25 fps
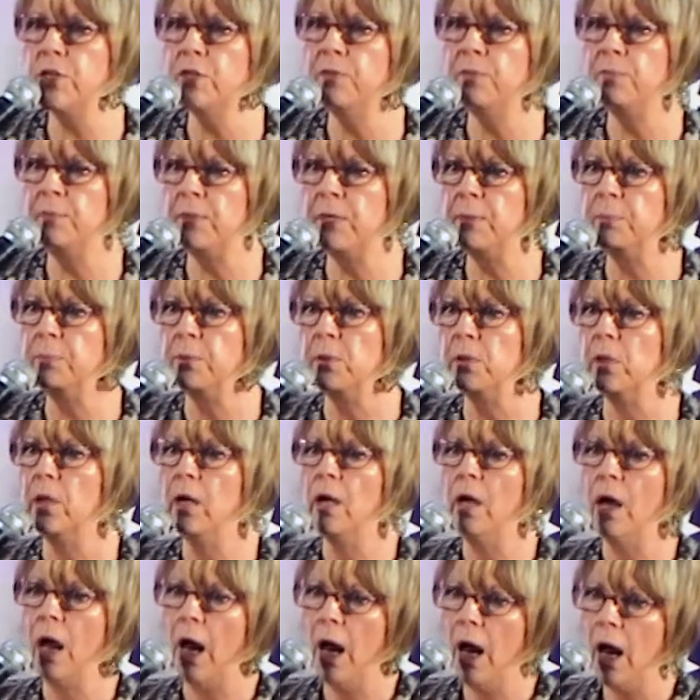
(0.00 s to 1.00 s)
of people
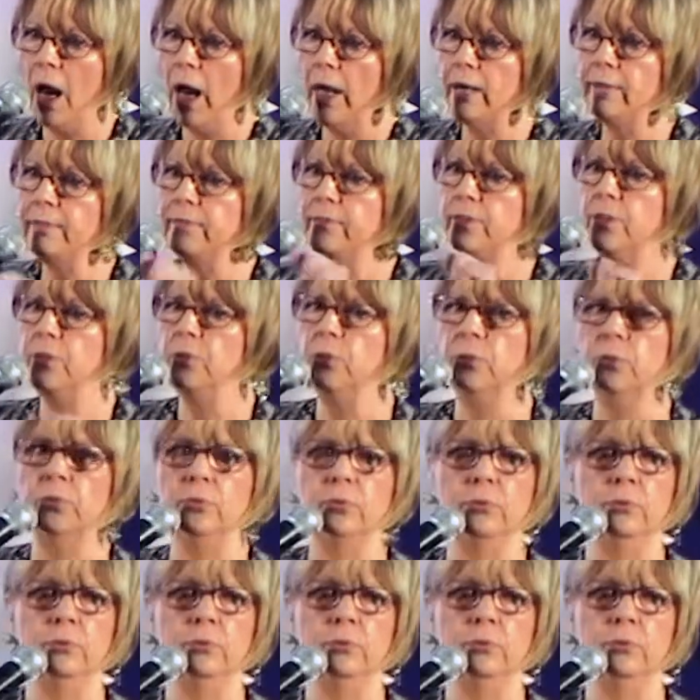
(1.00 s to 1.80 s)
out of you.